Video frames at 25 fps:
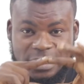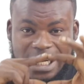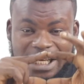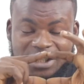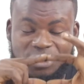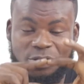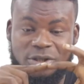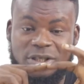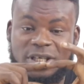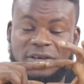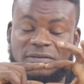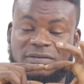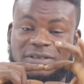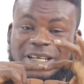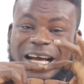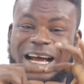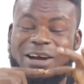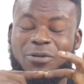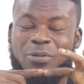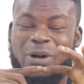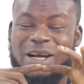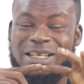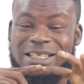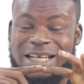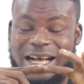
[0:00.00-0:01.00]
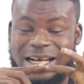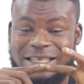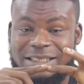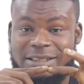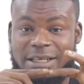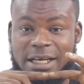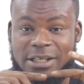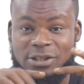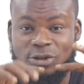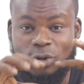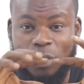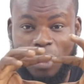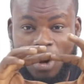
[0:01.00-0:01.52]
that you give direct
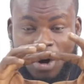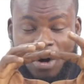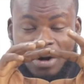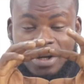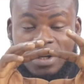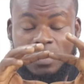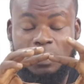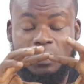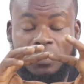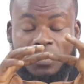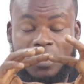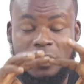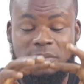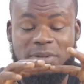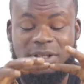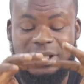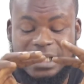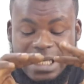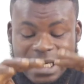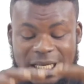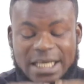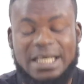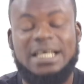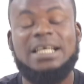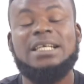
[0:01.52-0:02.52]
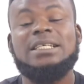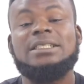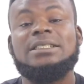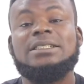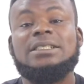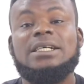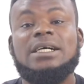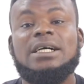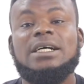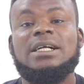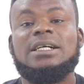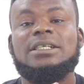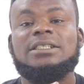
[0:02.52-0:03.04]
answers to all the prompts in